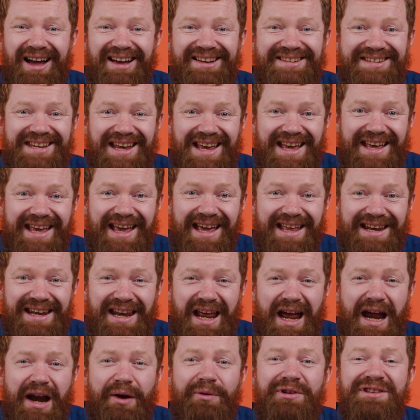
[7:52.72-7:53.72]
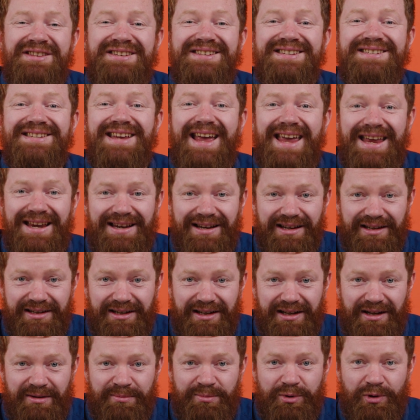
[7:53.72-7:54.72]
I say again, are insanely
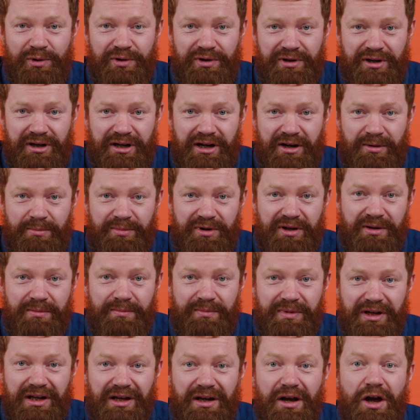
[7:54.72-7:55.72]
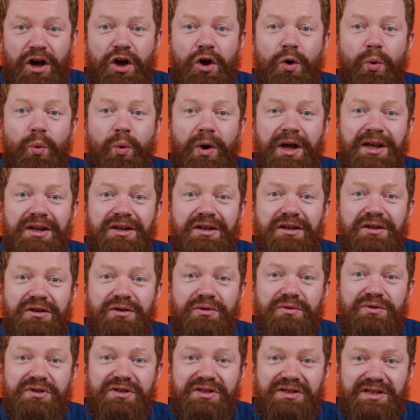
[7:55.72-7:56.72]
important on Airbnb. When
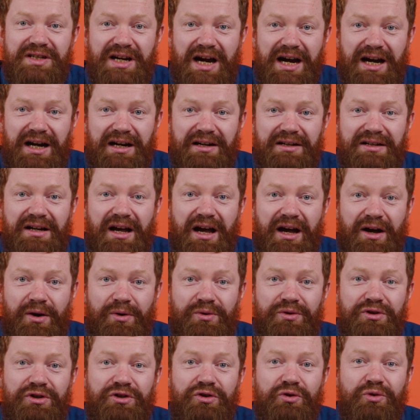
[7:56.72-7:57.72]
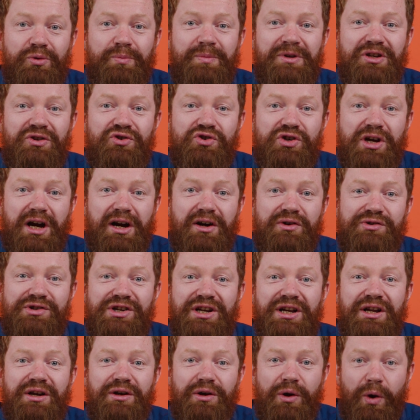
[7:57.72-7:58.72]
you start out, you'll be
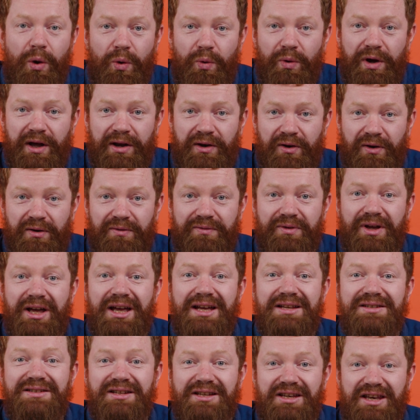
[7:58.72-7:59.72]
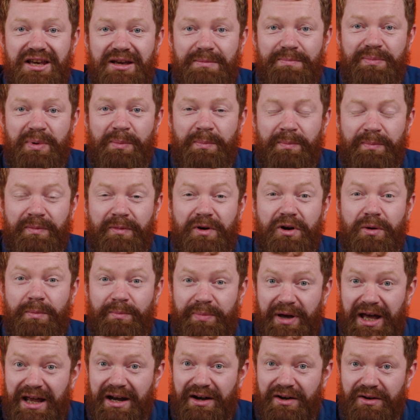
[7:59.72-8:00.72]
charging low enough to keep them
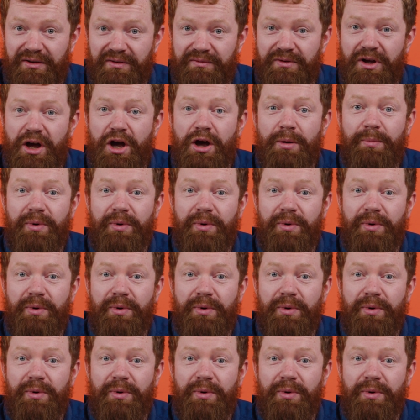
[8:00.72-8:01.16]
competitive,